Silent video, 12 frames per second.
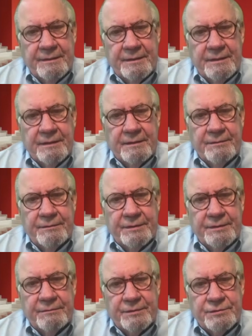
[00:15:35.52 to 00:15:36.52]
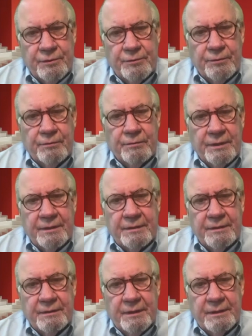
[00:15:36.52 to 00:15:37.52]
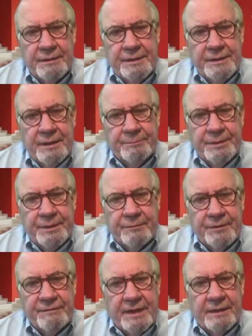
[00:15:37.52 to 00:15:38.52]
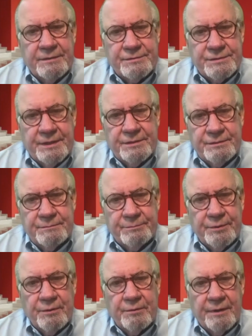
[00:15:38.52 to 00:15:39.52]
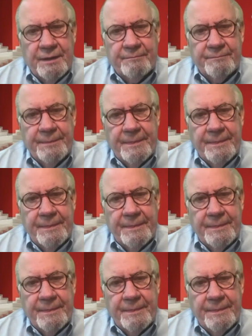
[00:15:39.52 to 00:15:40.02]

the total cleanup and revitalization program.